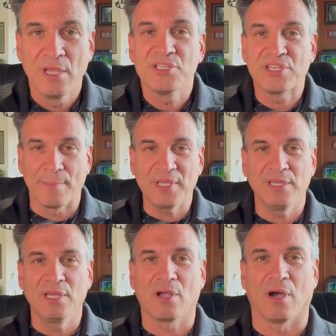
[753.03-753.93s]
something
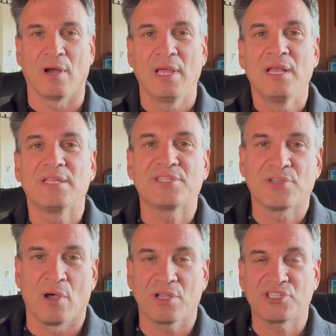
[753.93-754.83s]
in the car that
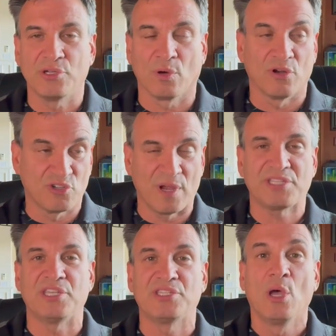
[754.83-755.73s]
talks to or
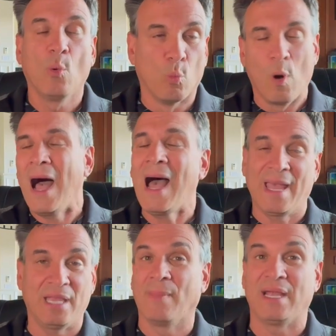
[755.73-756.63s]
addresses
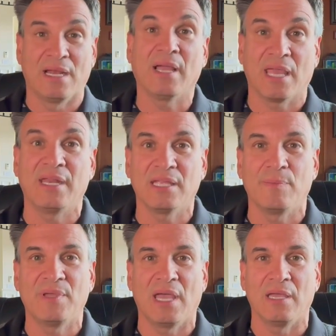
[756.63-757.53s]
why am I not getting
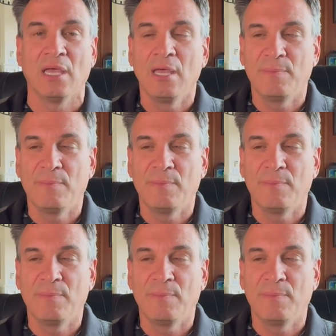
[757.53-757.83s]
EPA?